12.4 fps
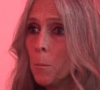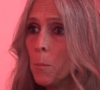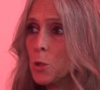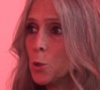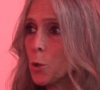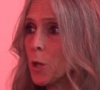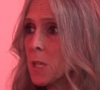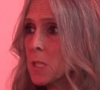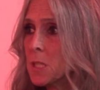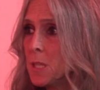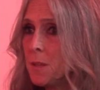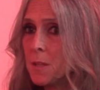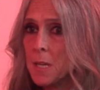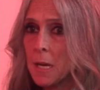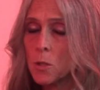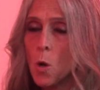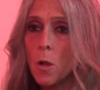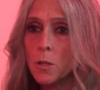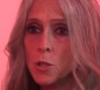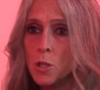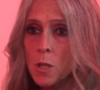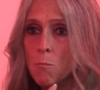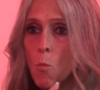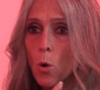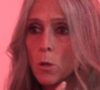but you're going to see the technology
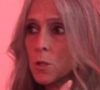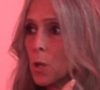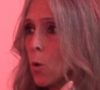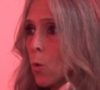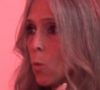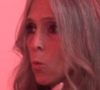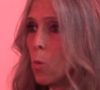more so